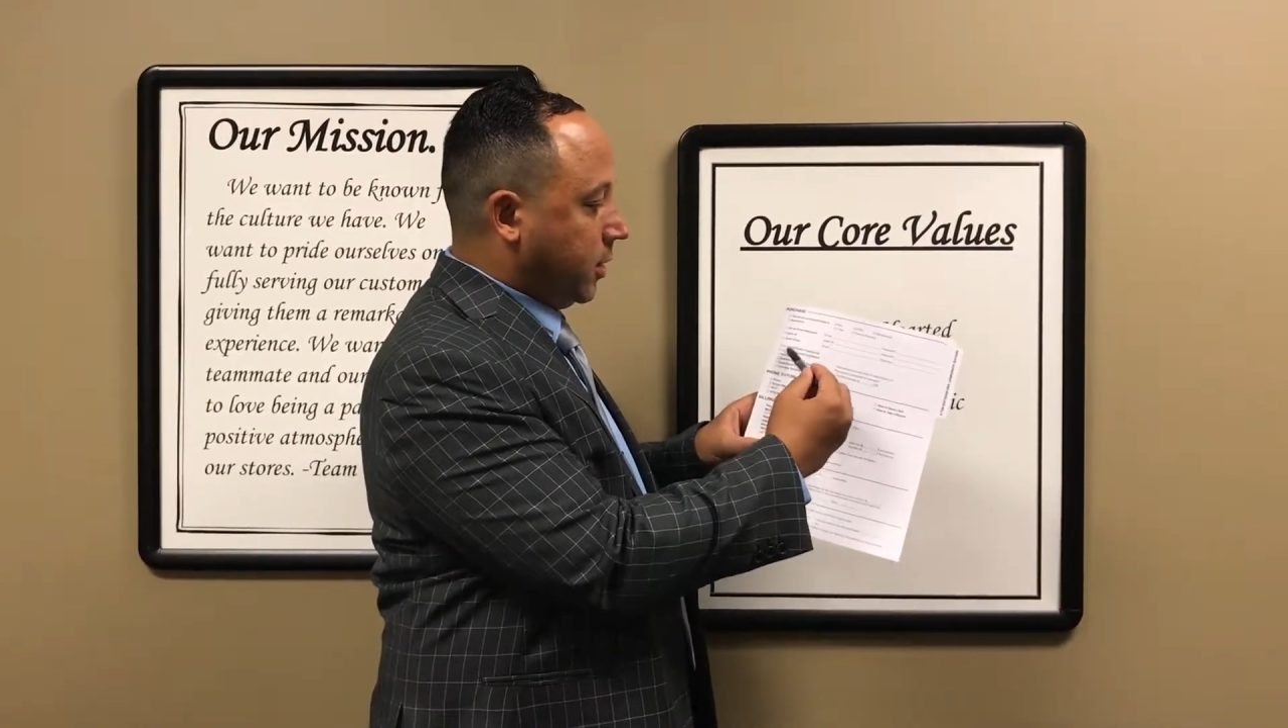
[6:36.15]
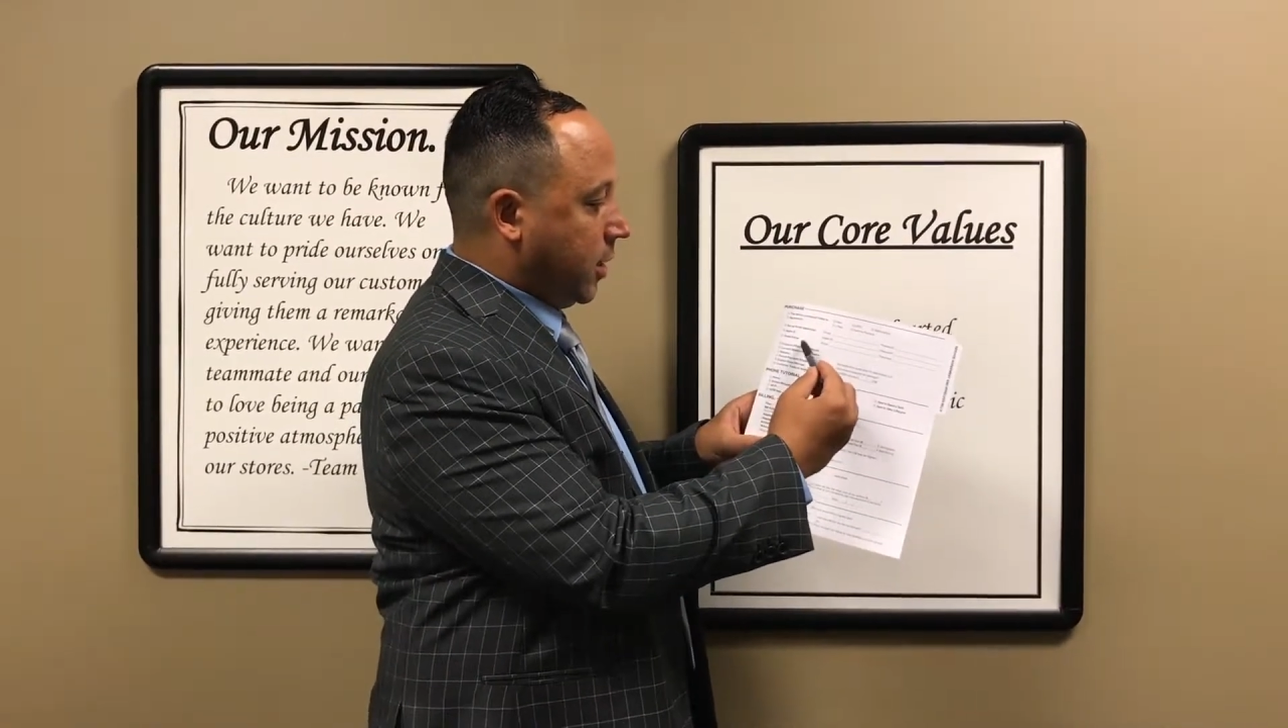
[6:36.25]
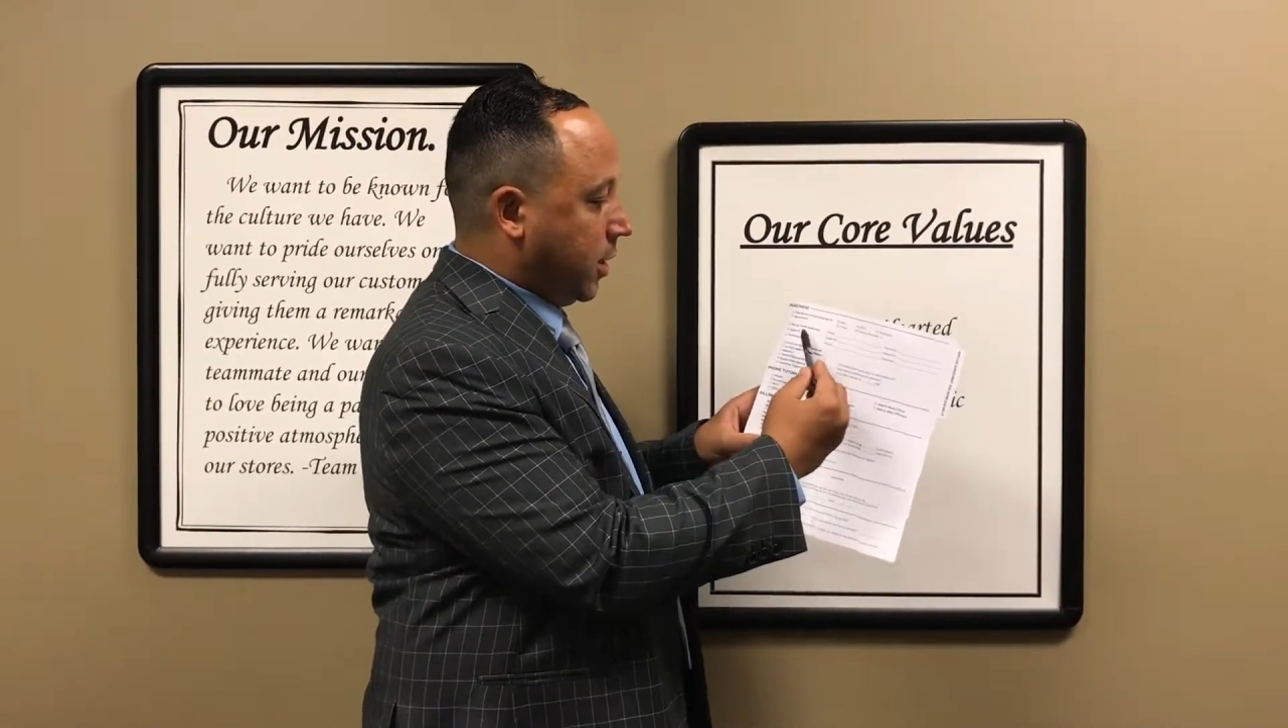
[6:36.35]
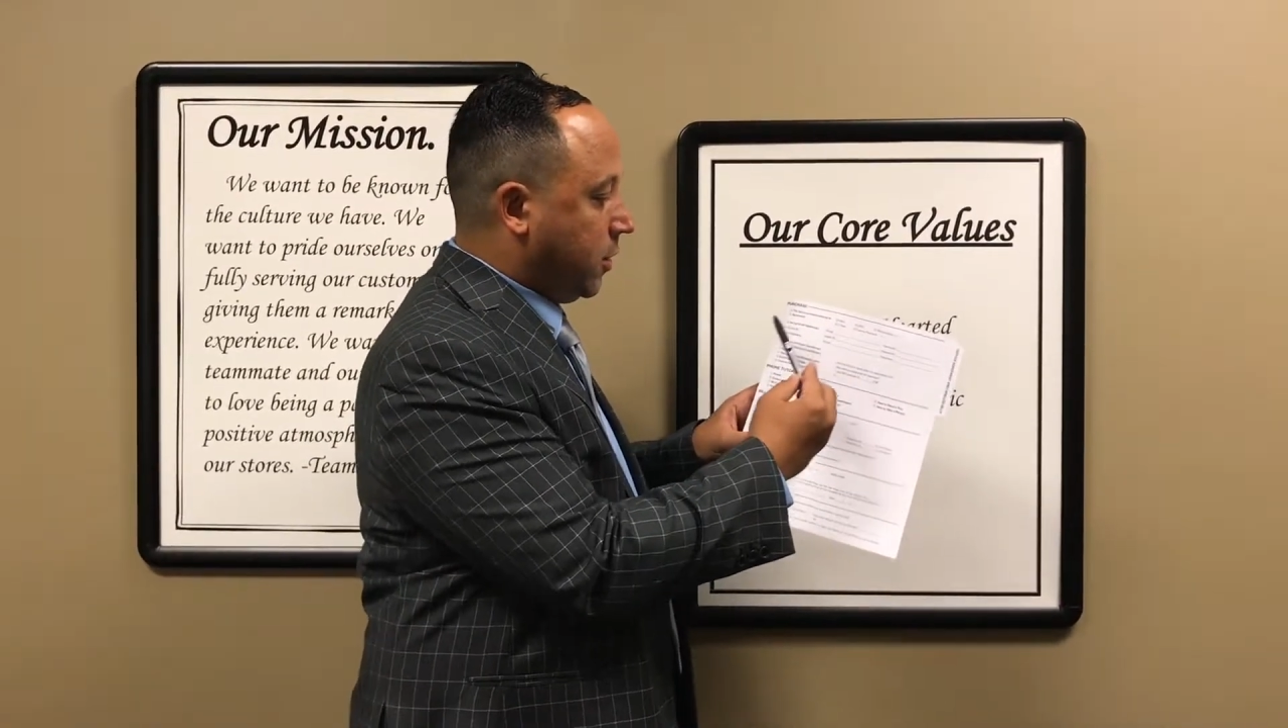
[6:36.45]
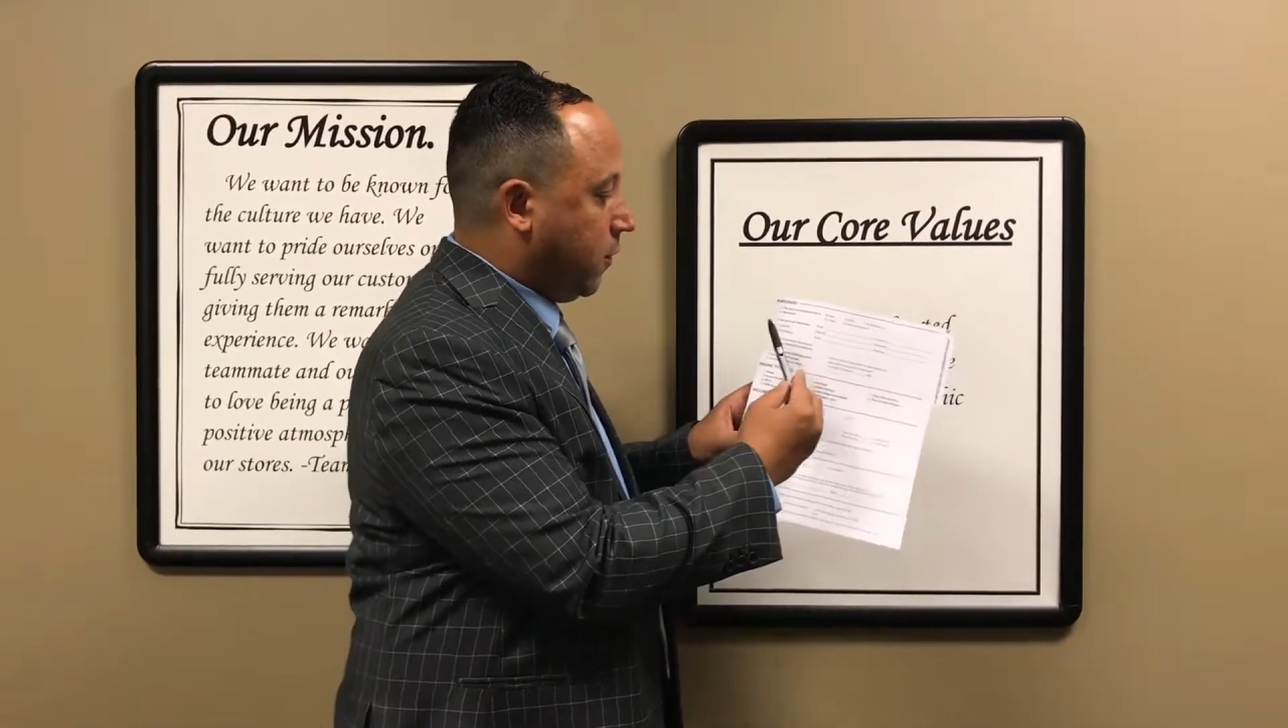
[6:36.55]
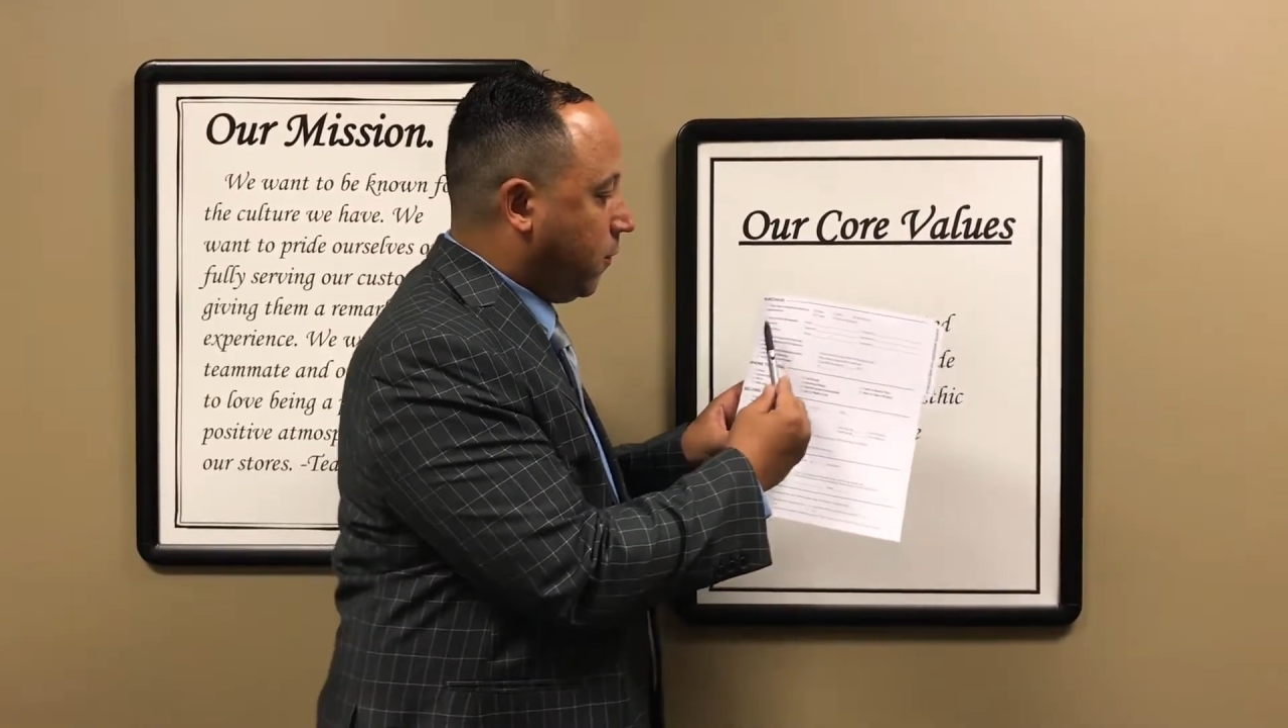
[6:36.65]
section